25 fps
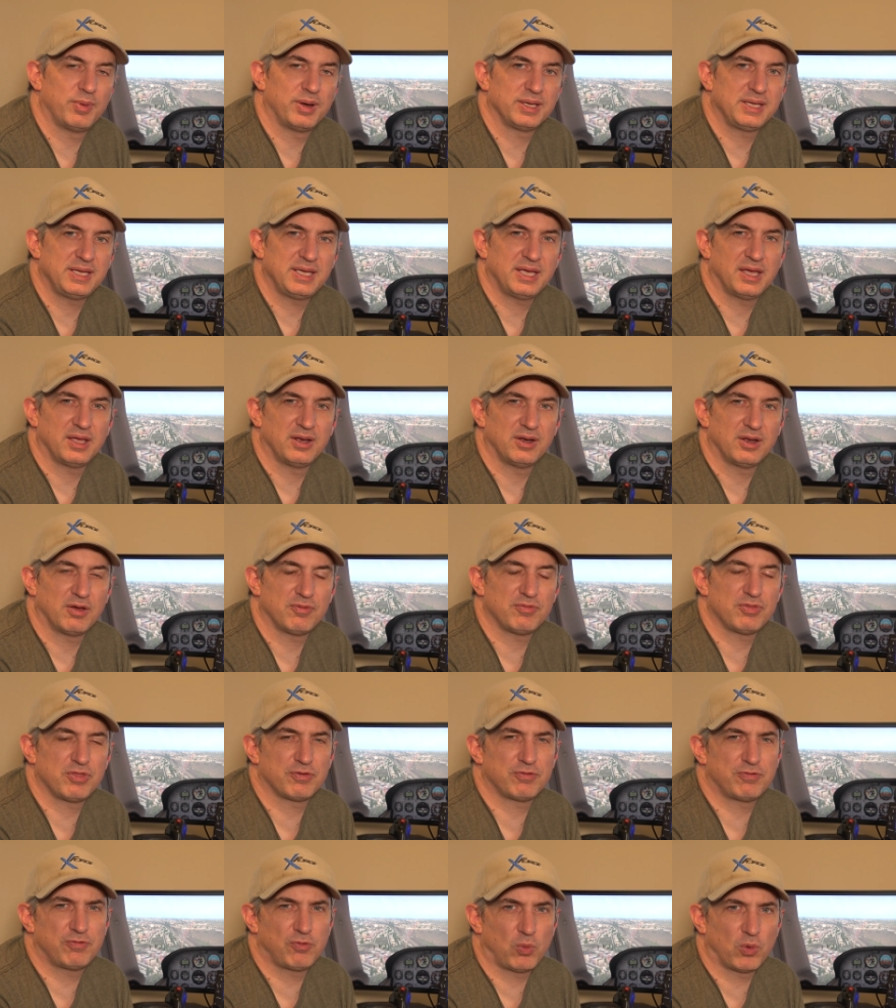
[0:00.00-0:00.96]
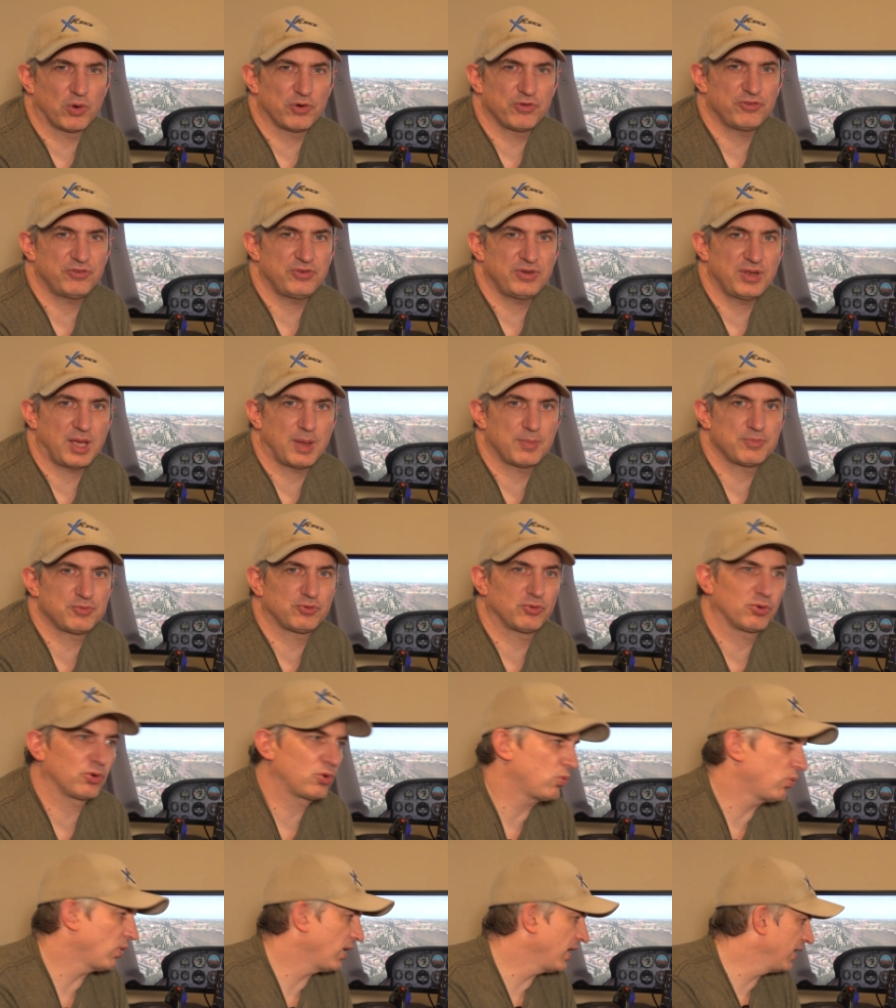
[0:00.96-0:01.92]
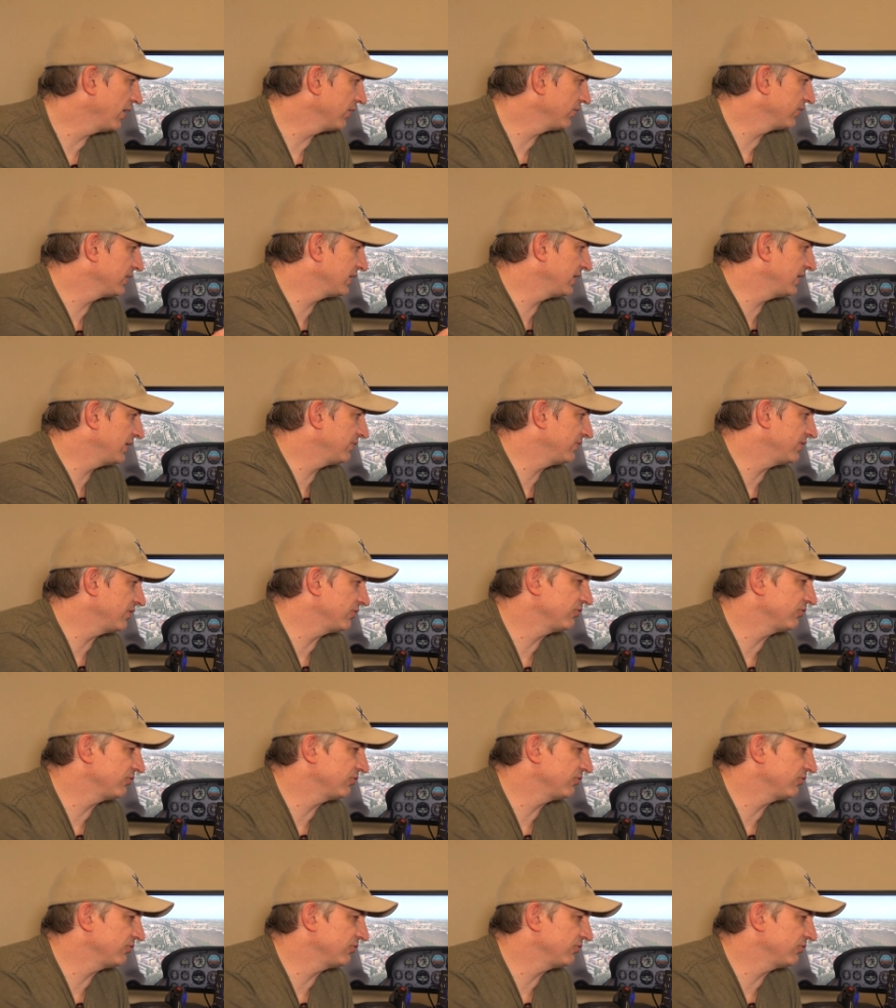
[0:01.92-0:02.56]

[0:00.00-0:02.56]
But again, of the four steps required to get